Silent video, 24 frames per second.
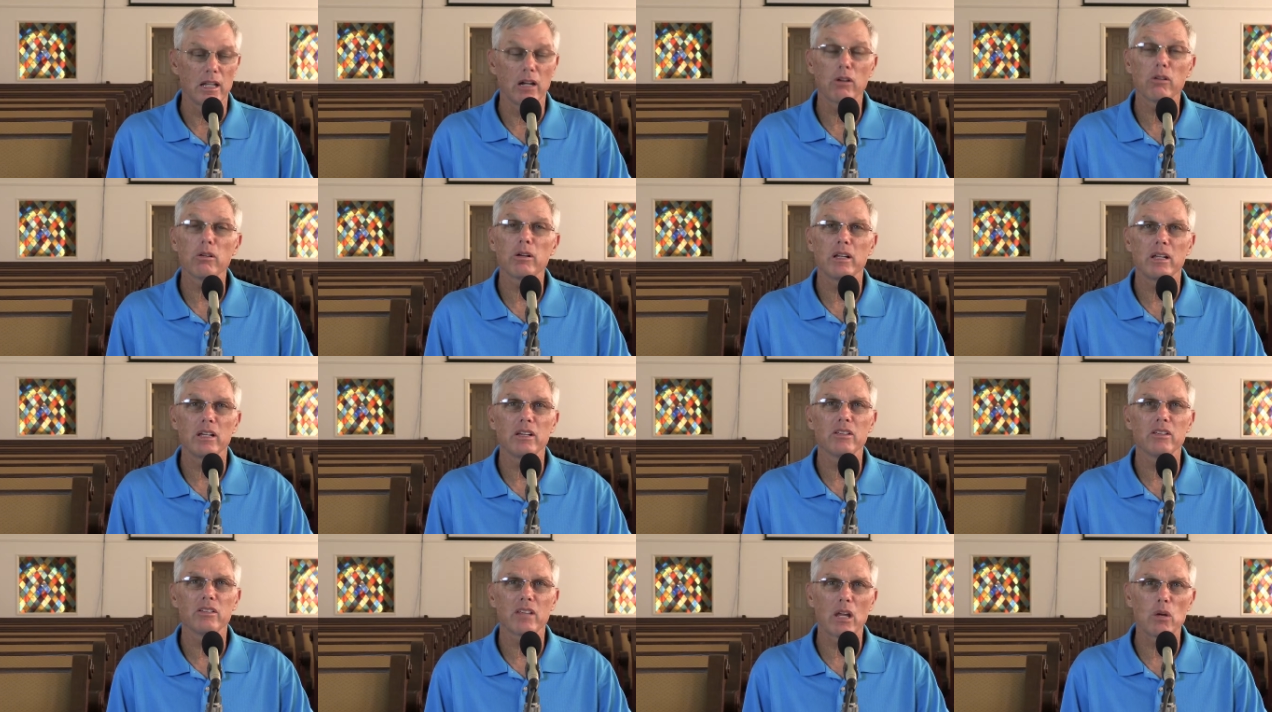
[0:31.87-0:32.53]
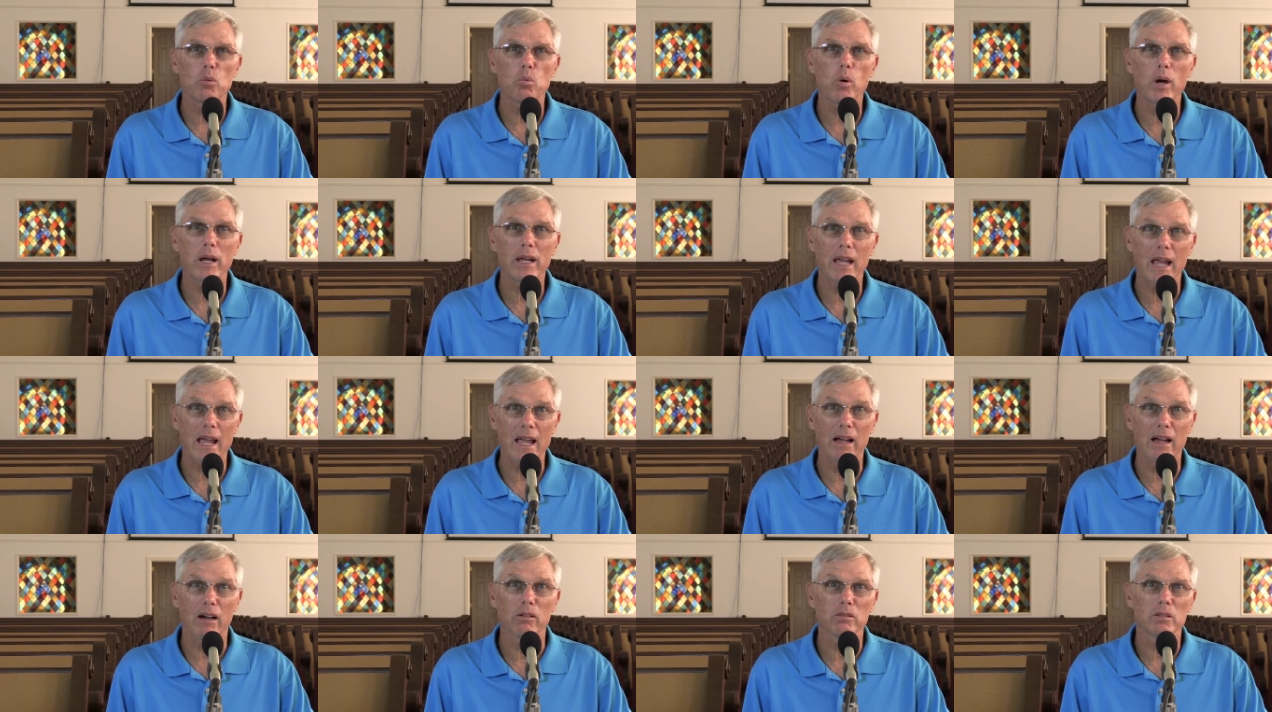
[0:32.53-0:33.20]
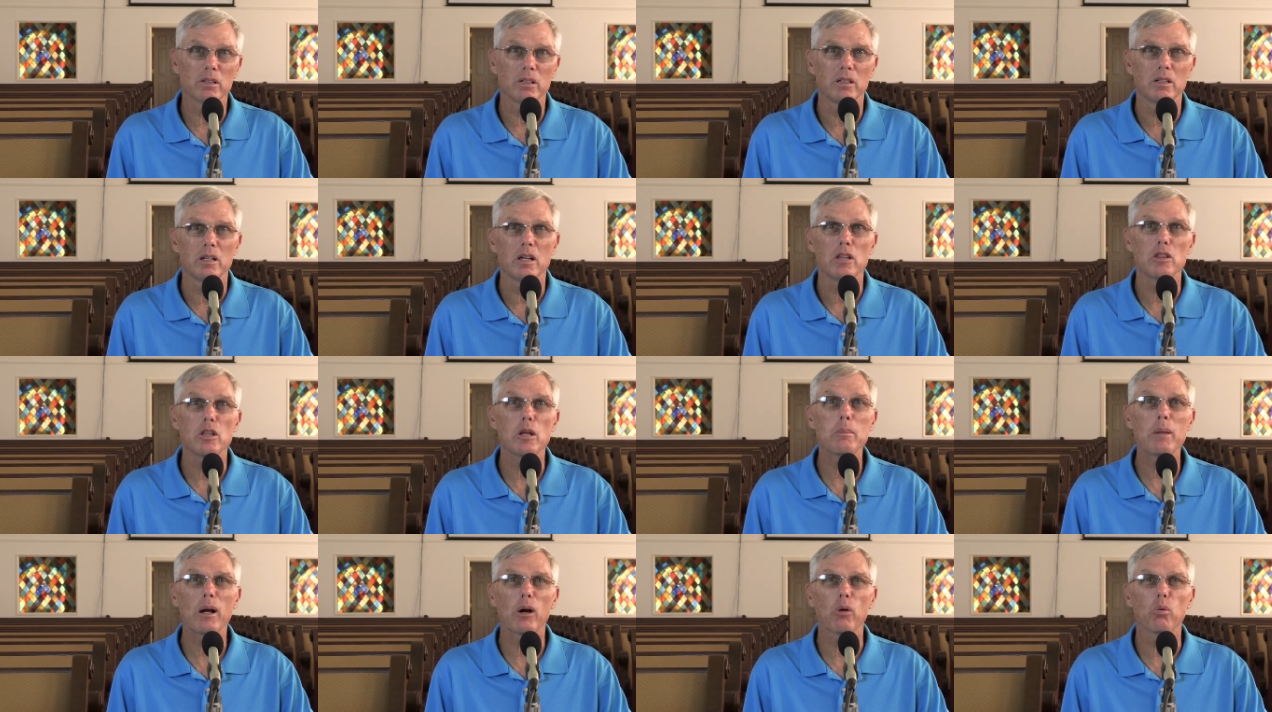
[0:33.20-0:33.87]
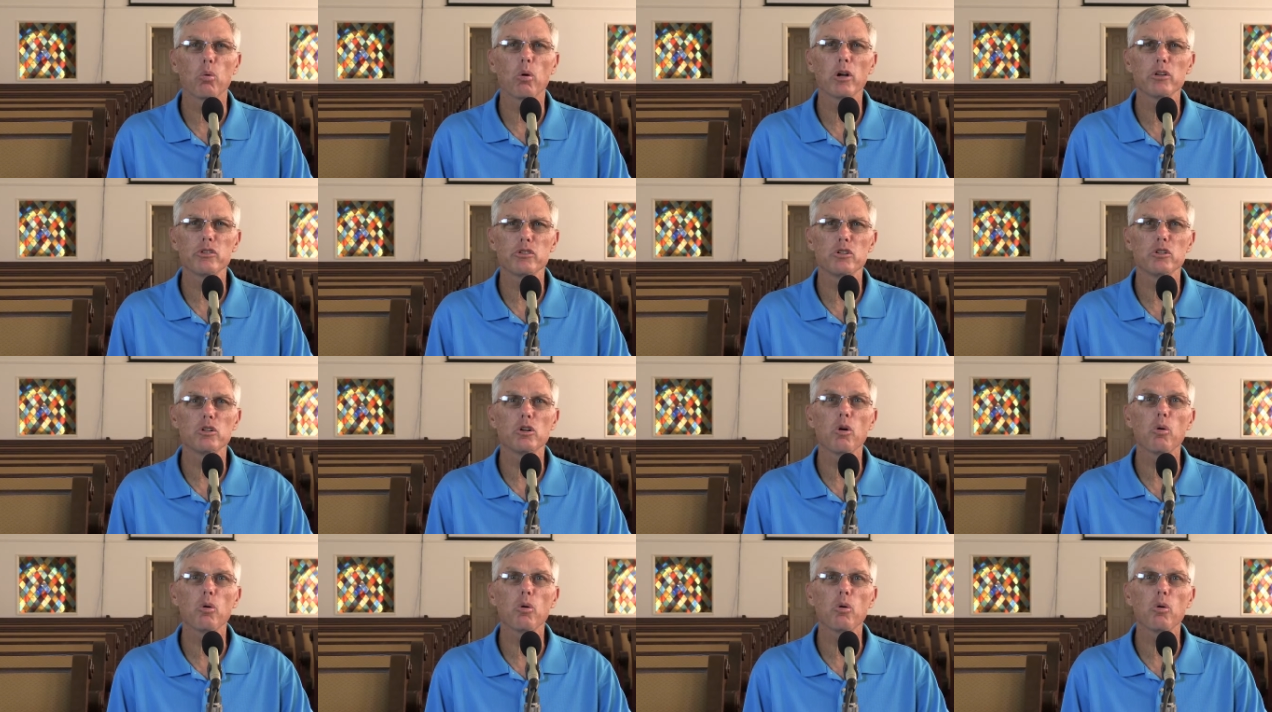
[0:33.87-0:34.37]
There Is a Way Out. No matter what